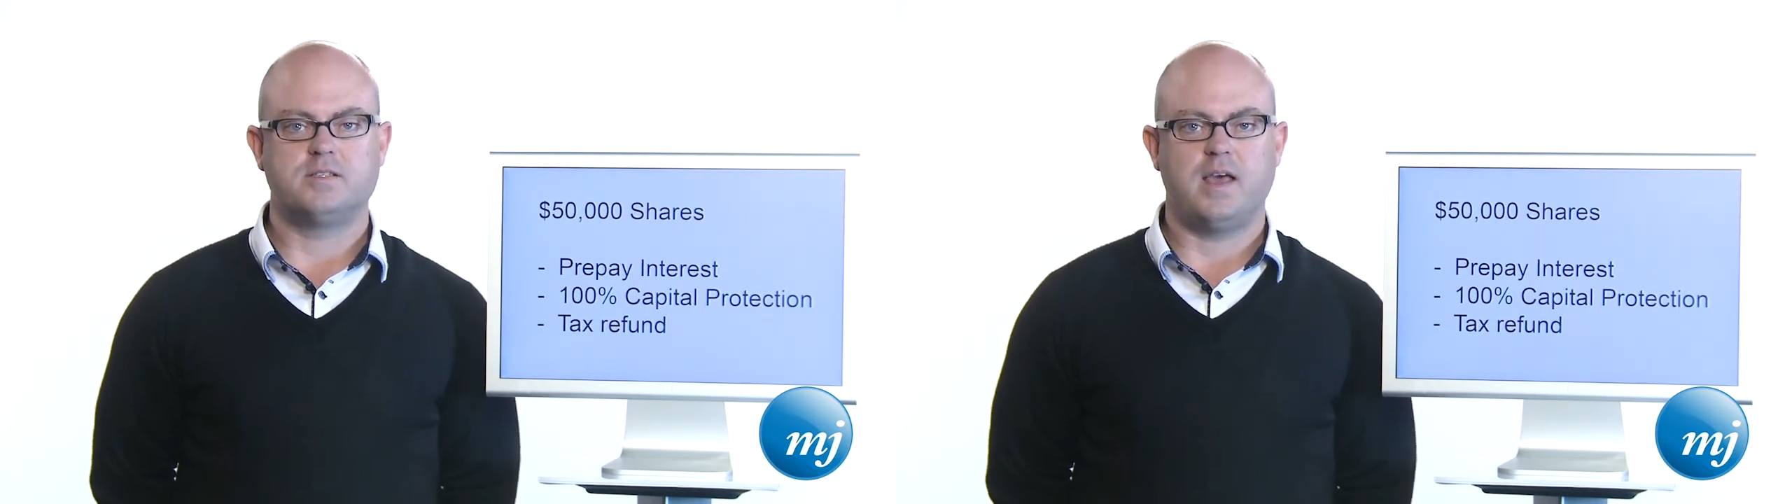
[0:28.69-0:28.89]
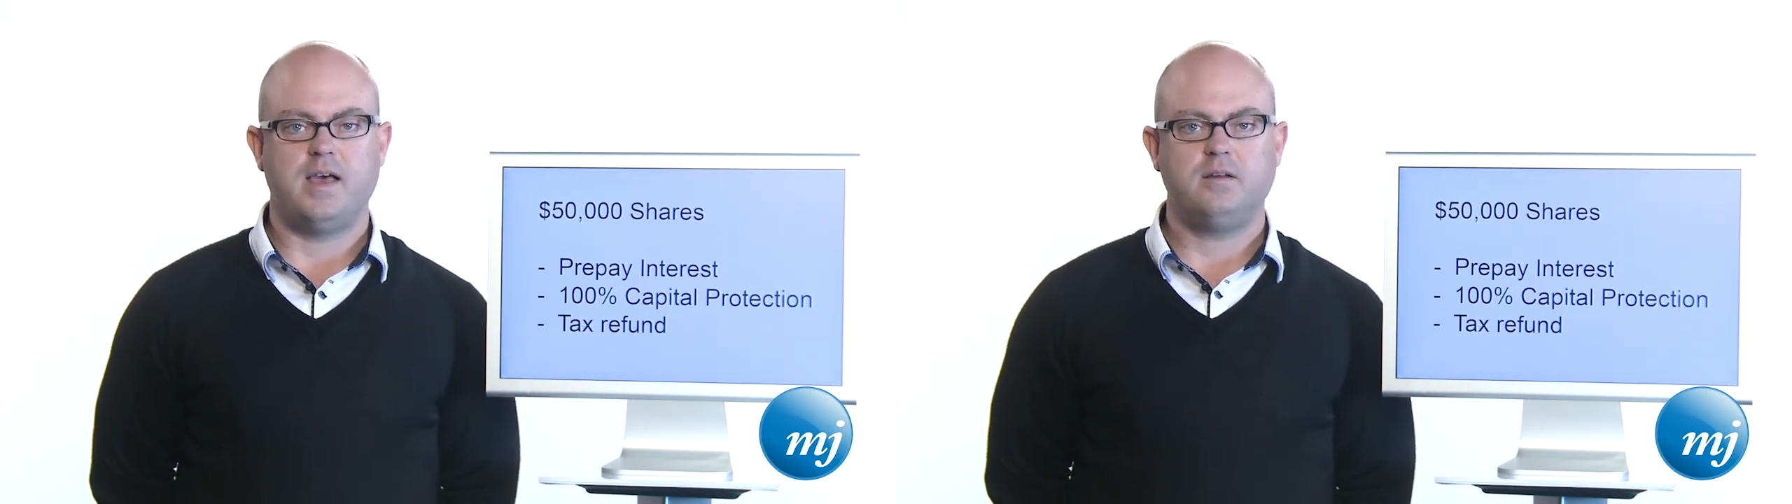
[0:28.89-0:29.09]

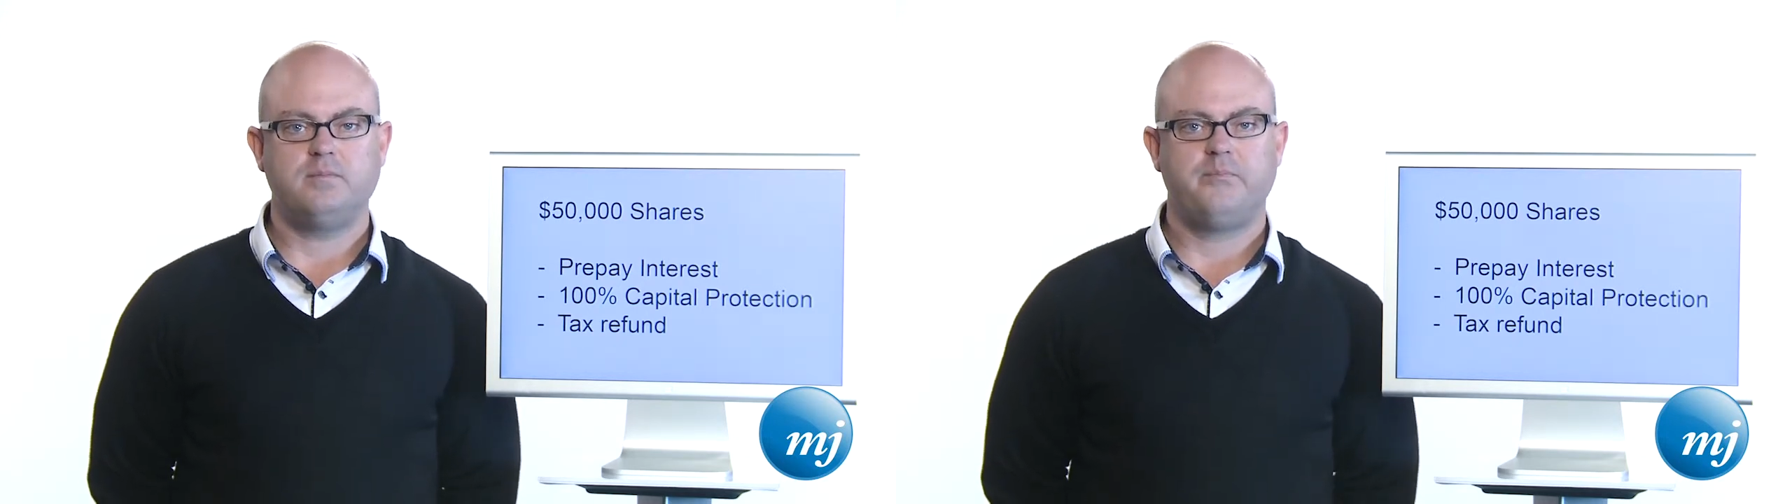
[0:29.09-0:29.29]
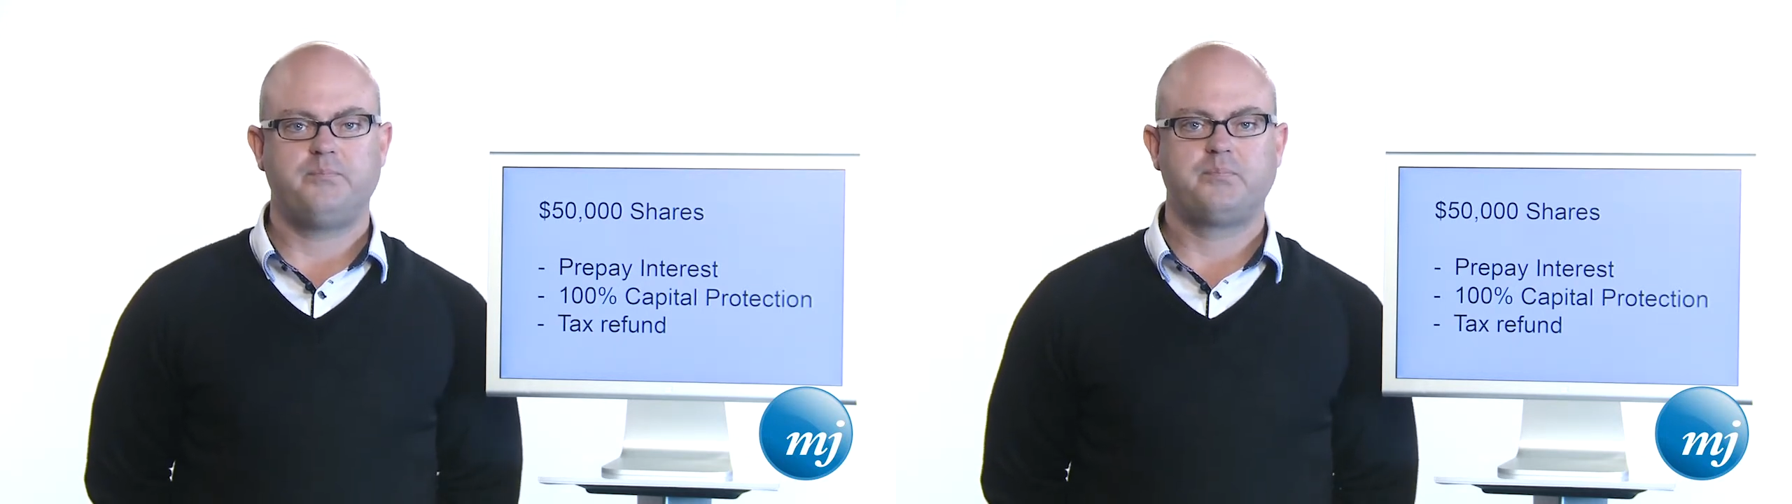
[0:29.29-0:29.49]
down,
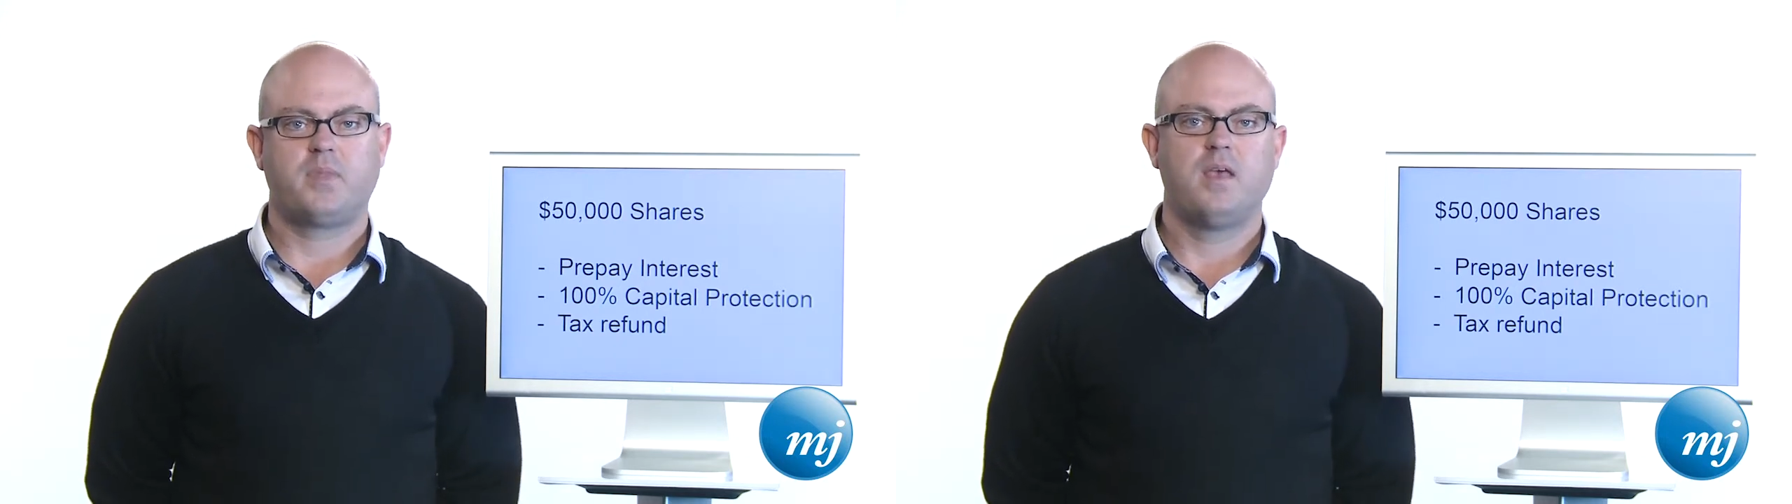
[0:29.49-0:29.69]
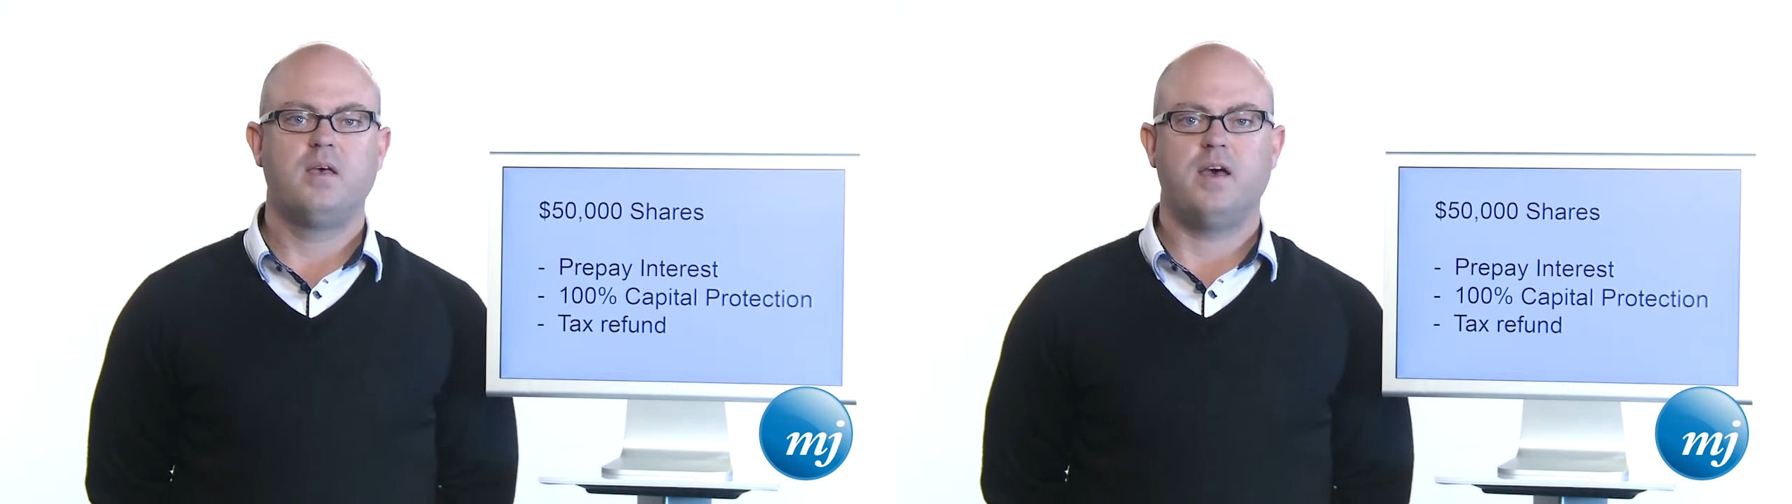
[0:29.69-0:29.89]

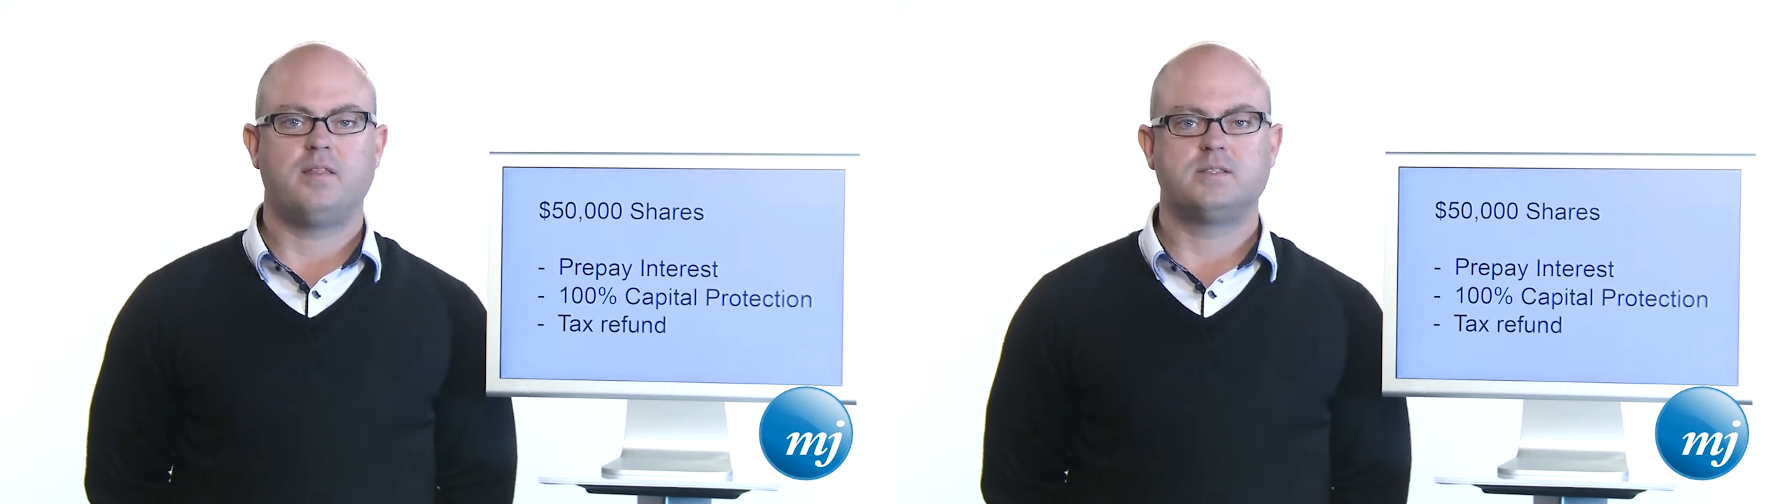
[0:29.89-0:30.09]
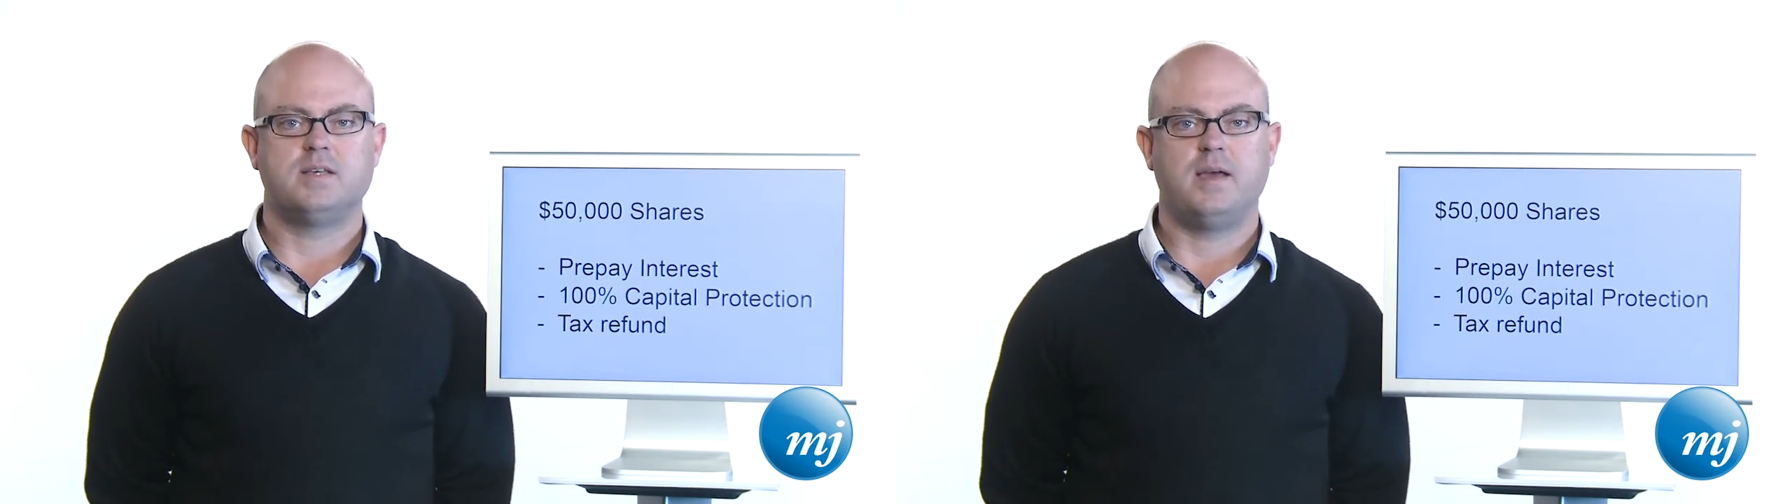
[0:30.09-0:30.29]
at
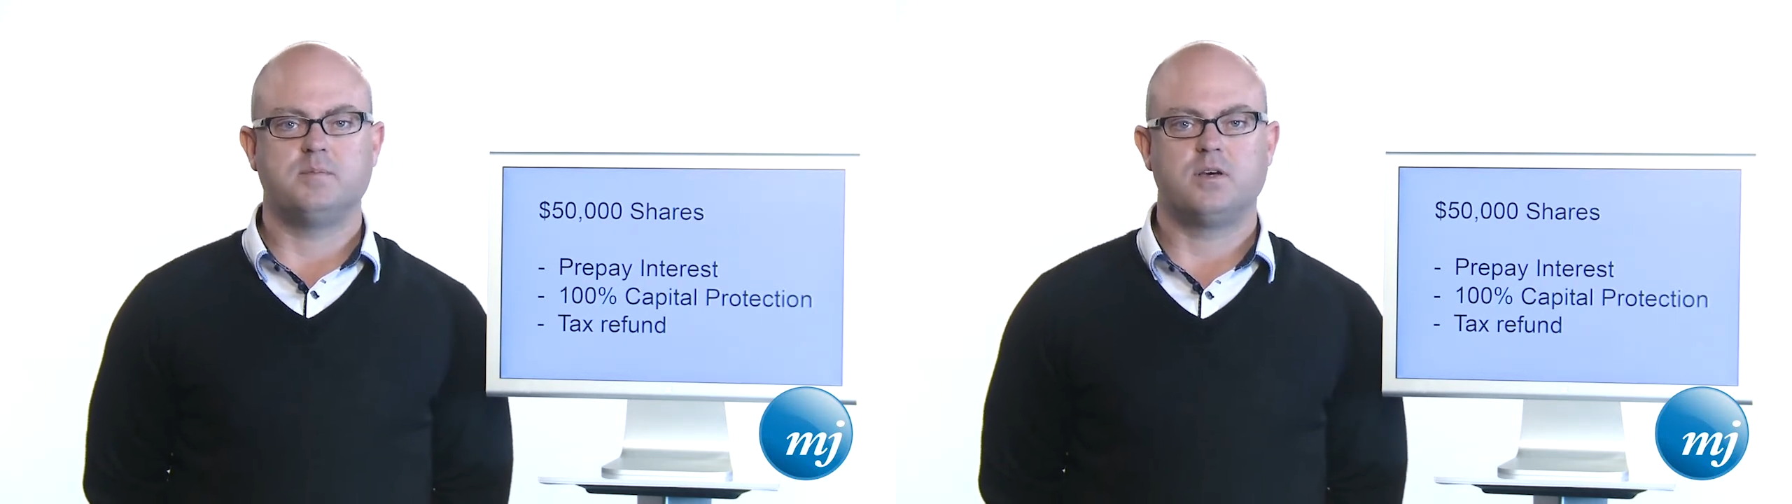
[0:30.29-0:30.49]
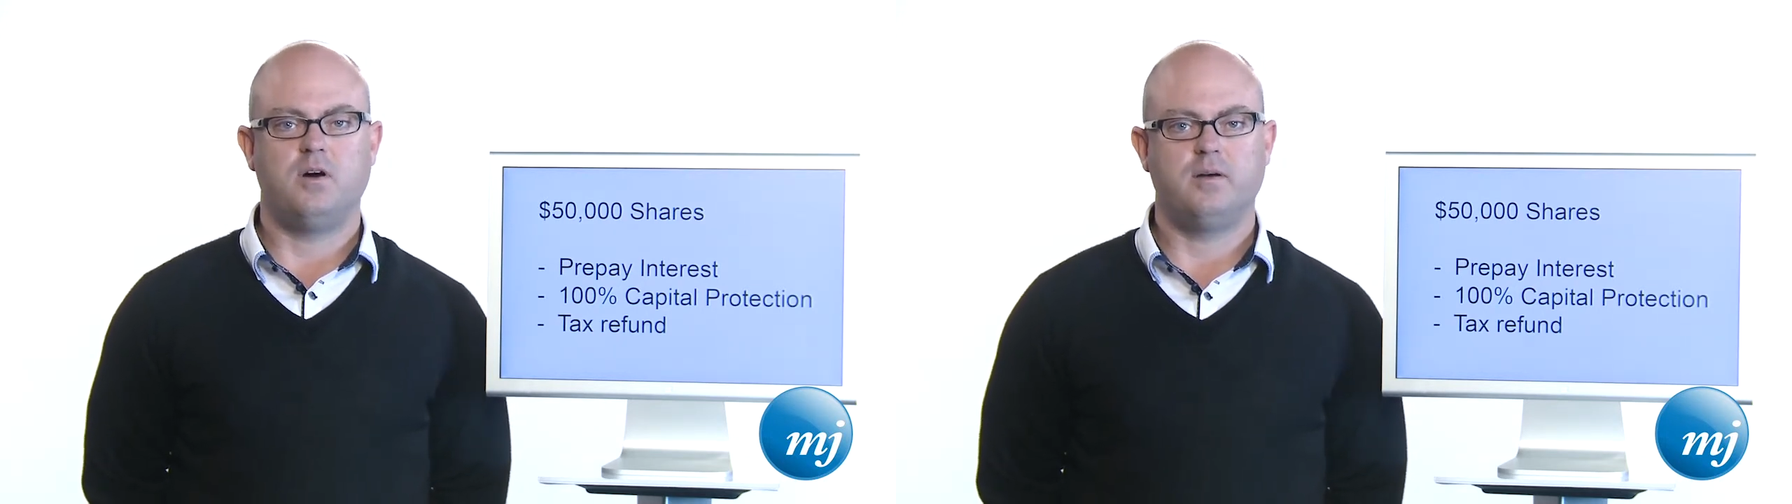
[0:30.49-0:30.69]
the same
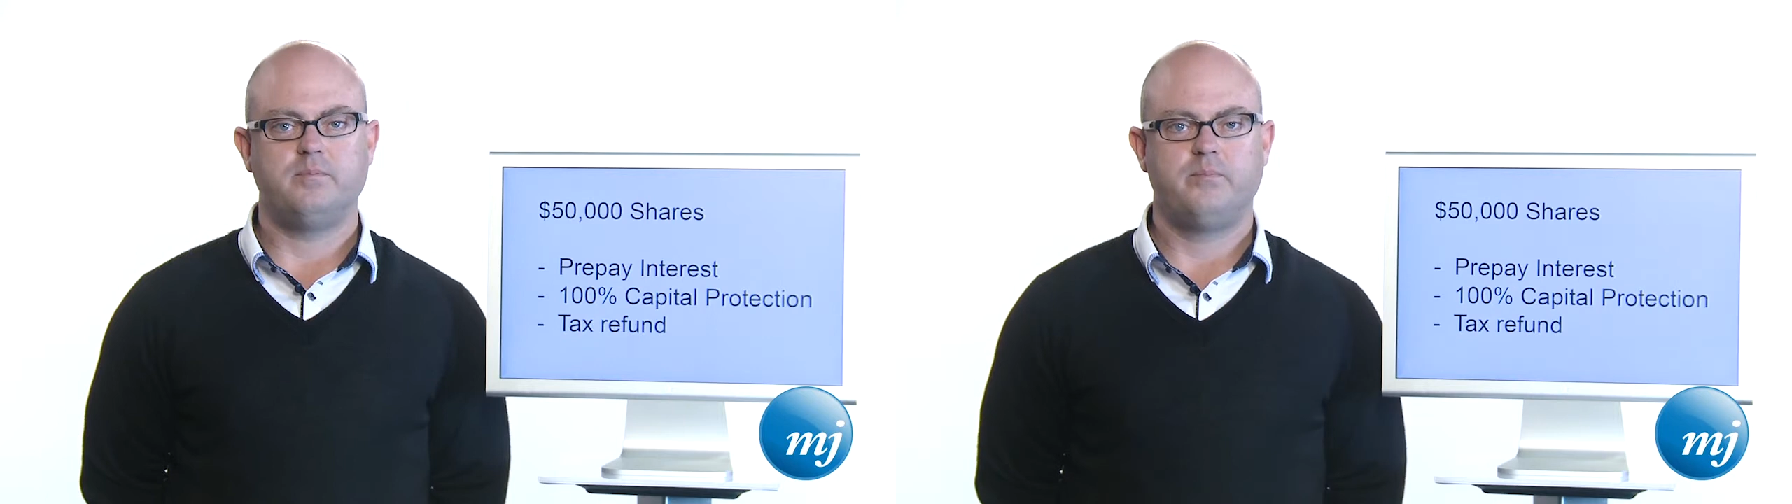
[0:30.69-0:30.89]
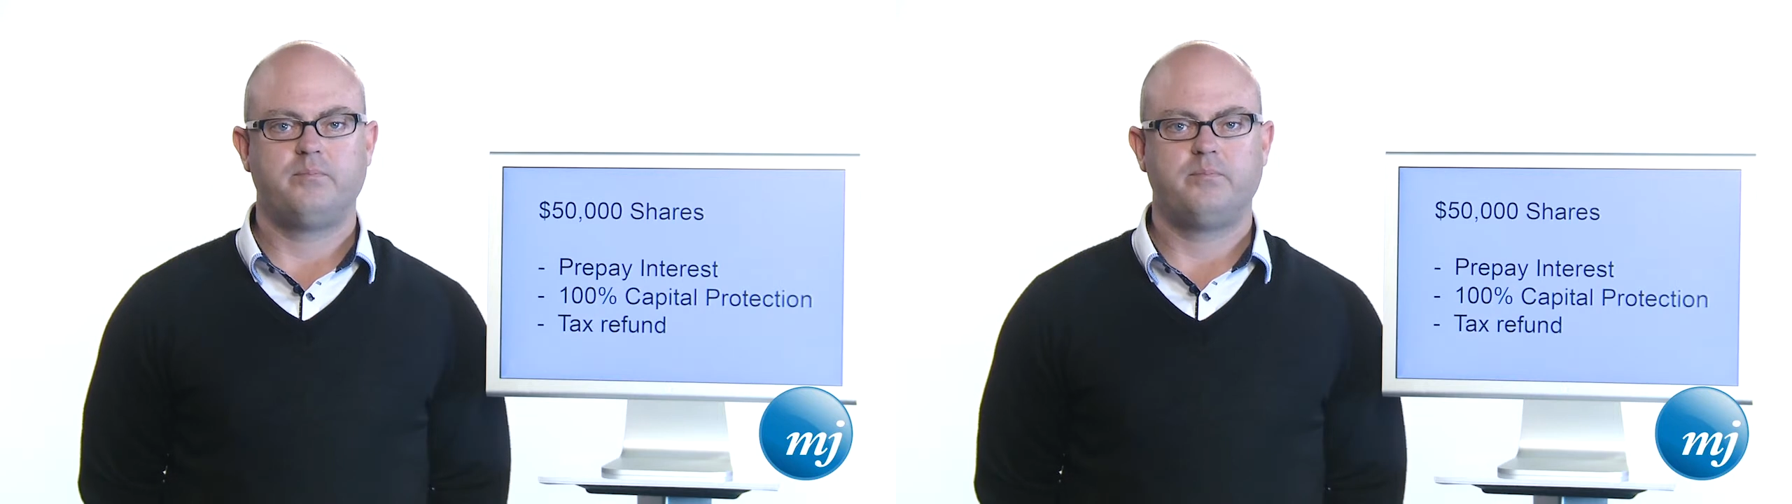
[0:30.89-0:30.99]
time.